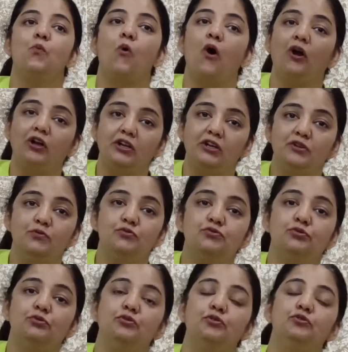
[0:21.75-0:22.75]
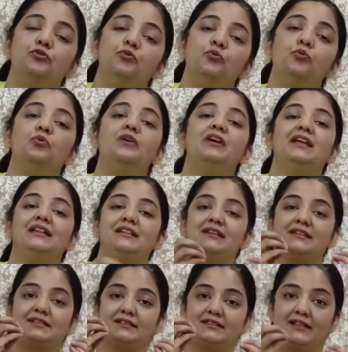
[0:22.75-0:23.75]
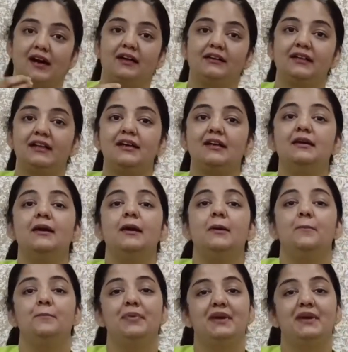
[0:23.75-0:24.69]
what you should do in the starting